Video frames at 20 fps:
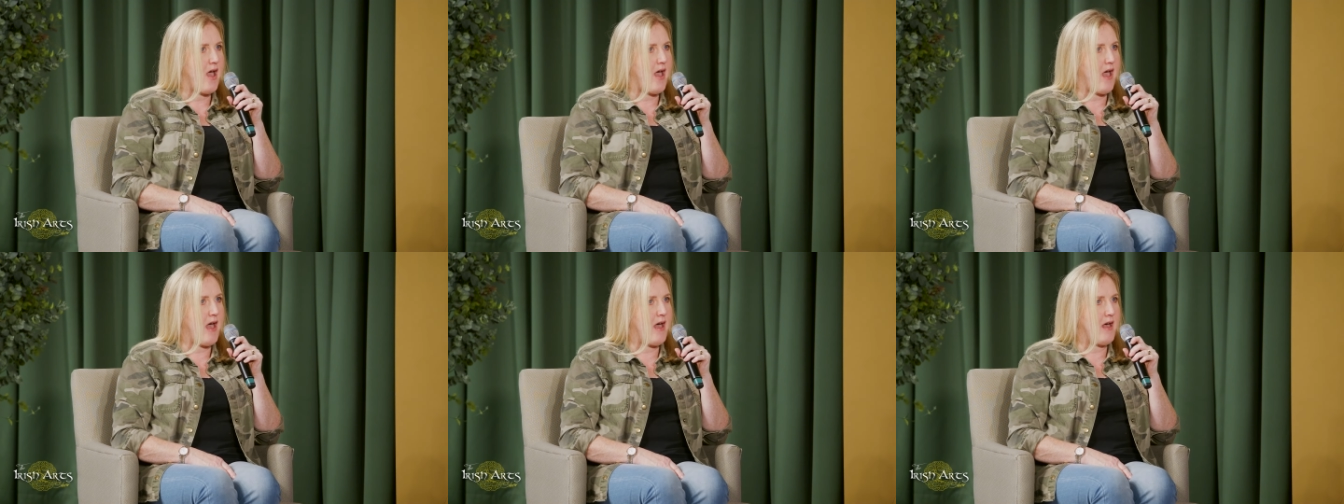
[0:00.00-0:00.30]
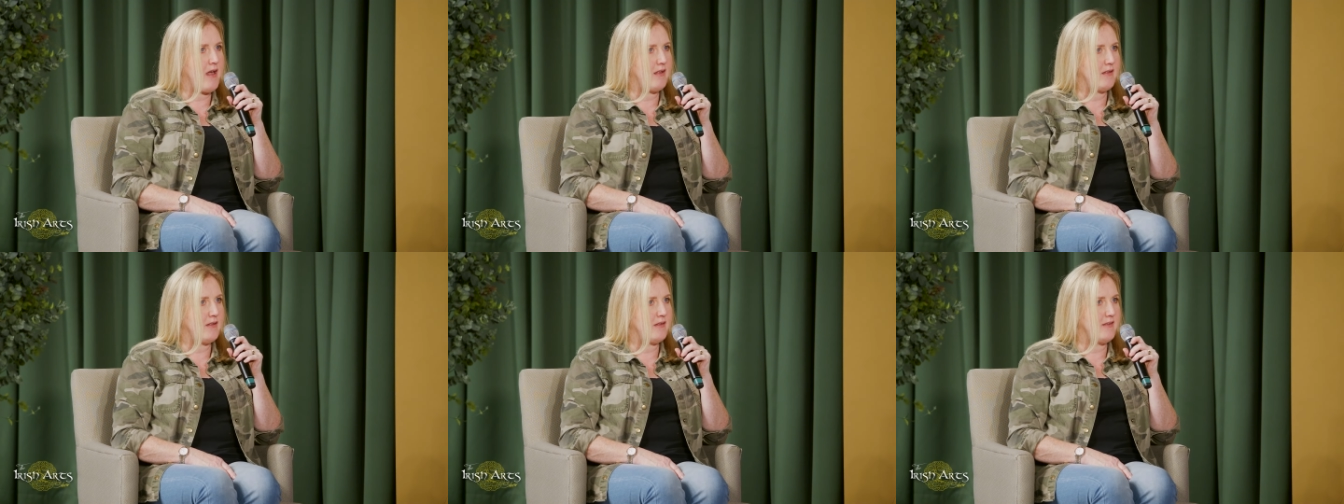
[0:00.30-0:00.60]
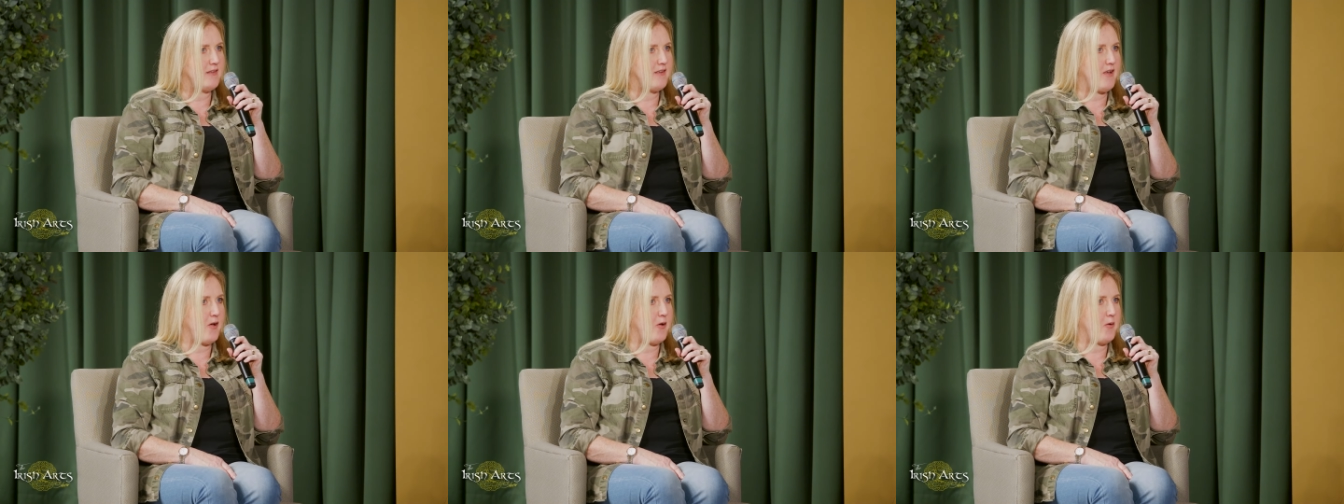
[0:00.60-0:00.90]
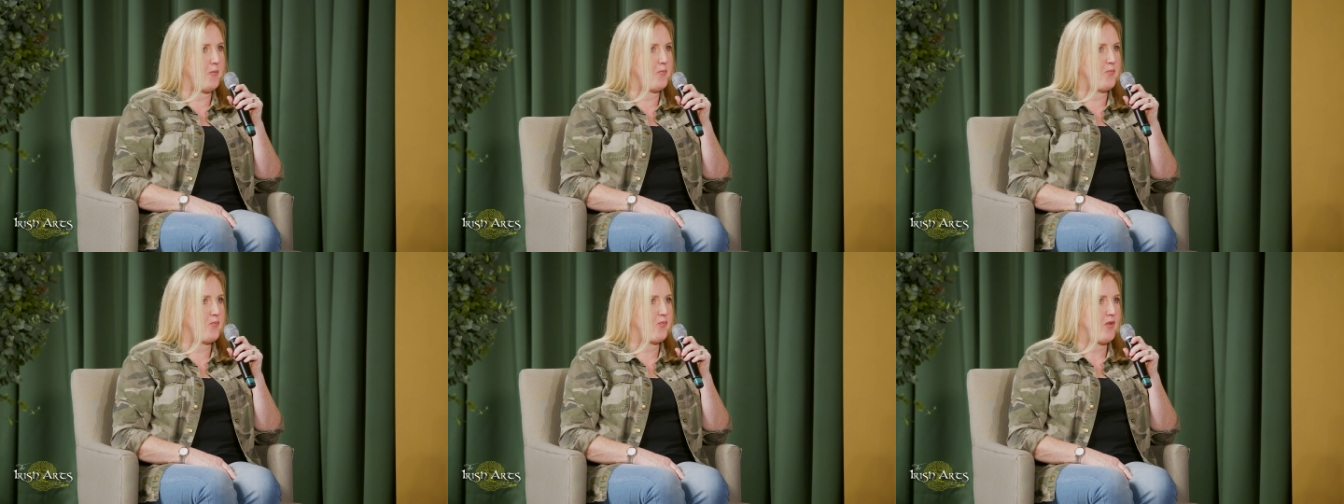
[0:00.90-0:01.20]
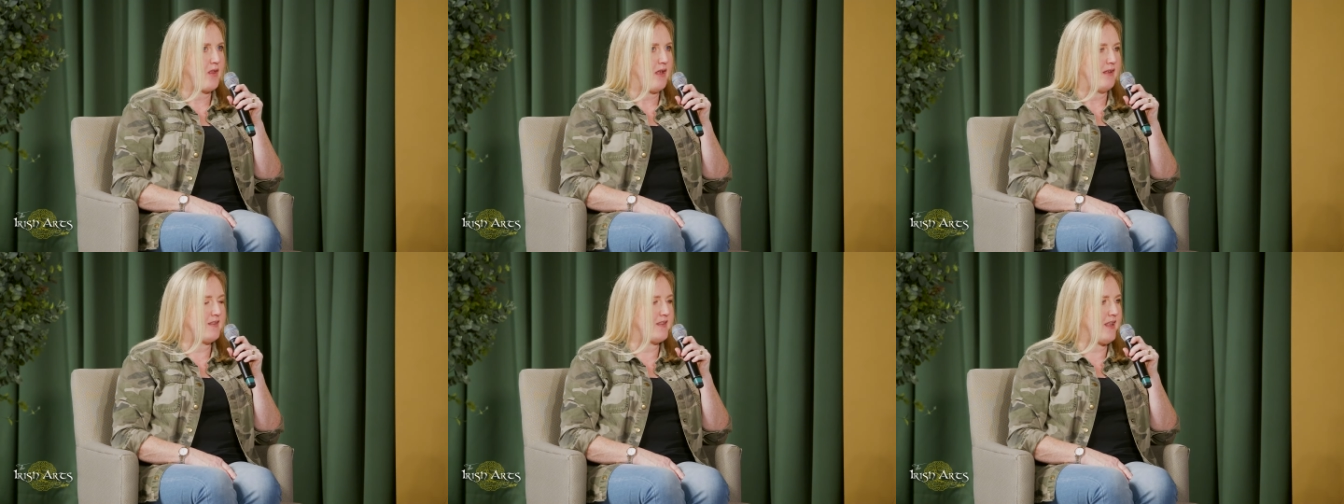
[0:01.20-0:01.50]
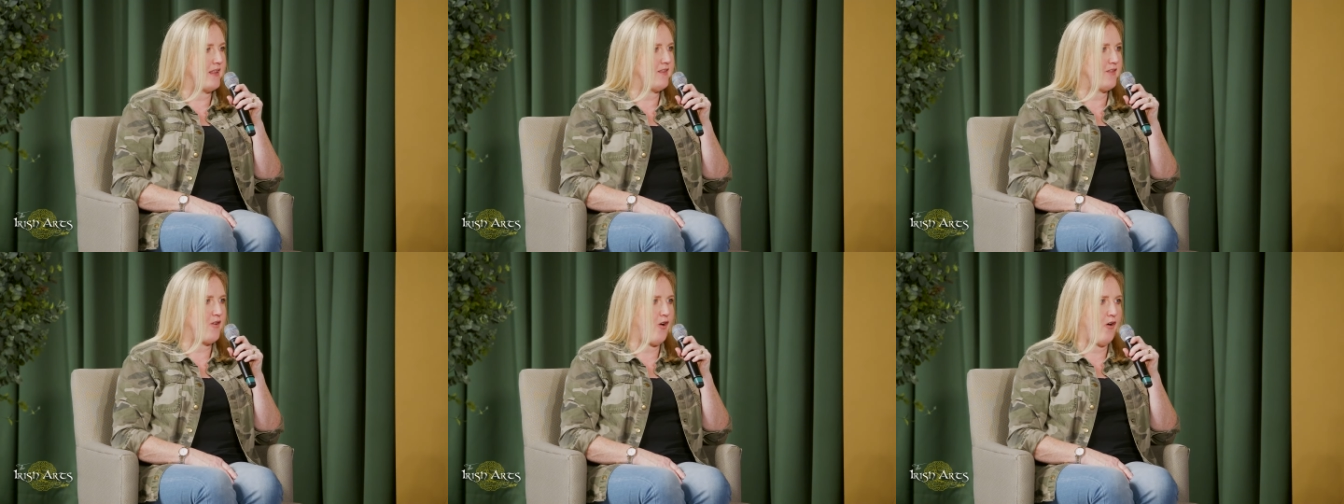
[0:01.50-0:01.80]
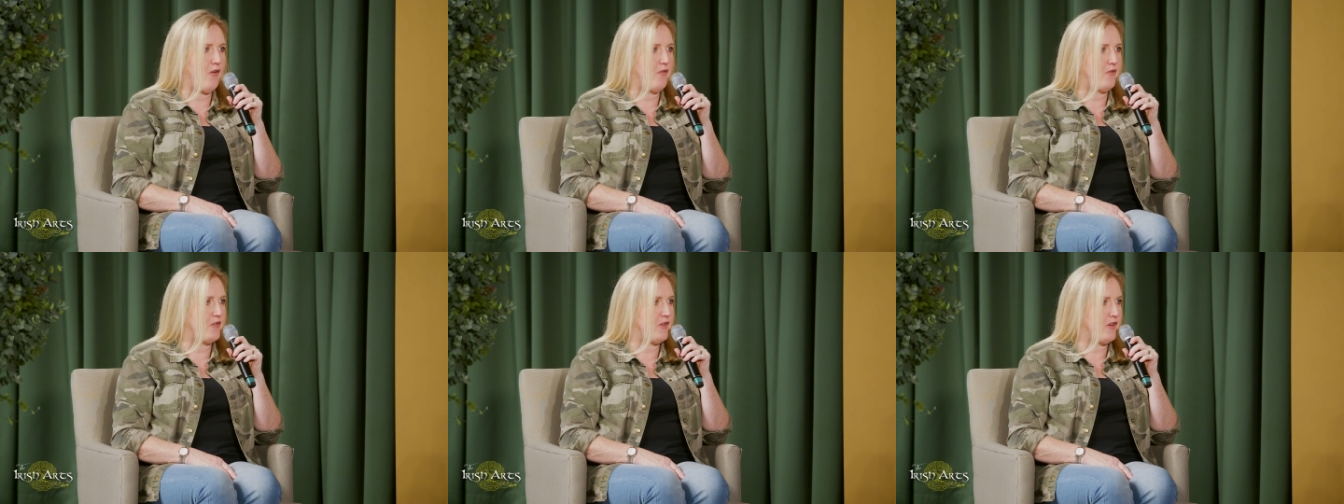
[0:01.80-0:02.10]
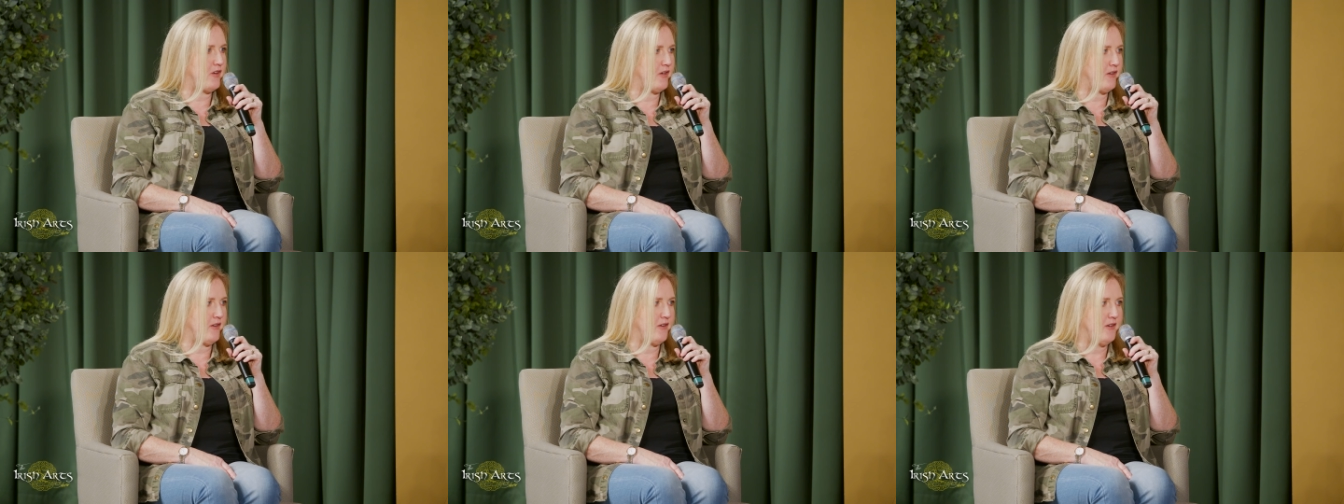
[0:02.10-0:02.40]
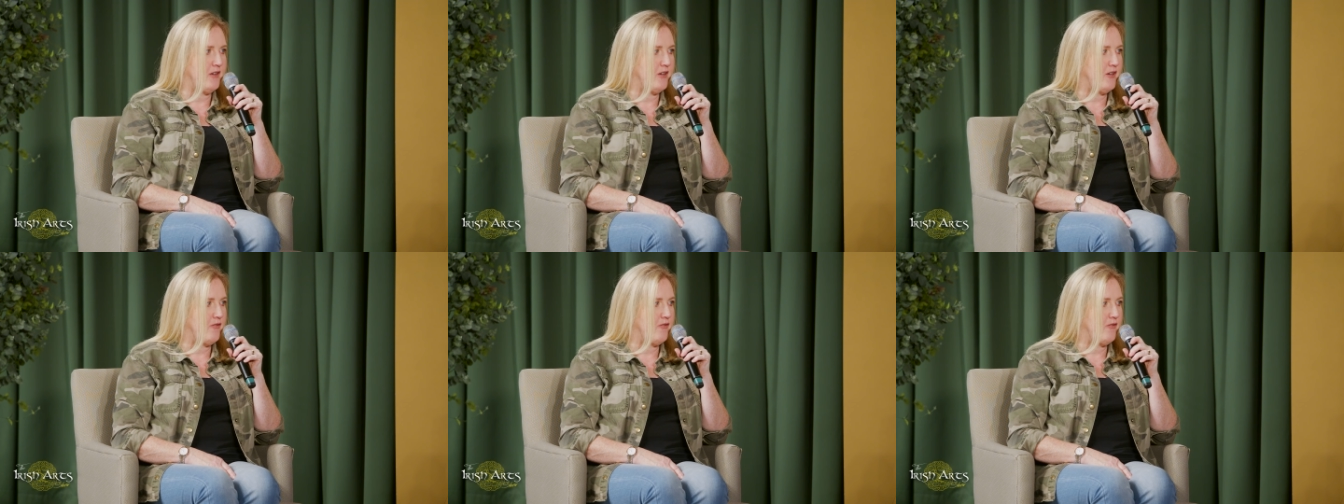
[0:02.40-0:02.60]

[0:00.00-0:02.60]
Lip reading: and sent it off to